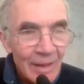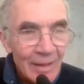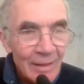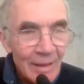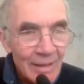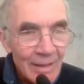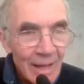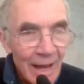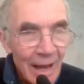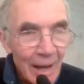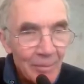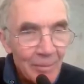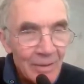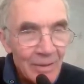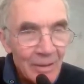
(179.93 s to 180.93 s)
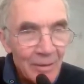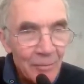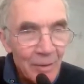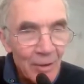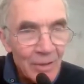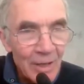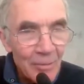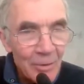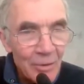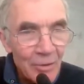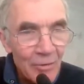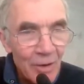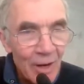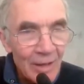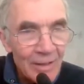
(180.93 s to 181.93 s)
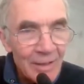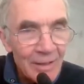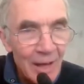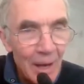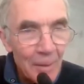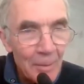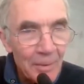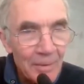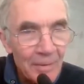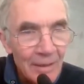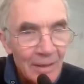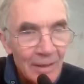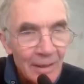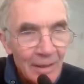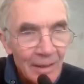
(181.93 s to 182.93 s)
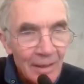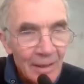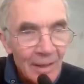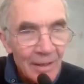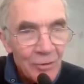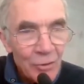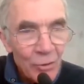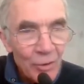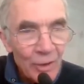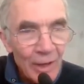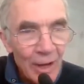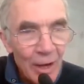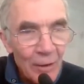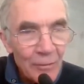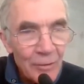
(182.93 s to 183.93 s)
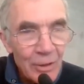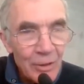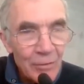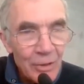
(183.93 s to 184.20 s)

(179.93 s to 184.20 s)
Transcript: And as that happens, the flow temperature rises up. And shortly after,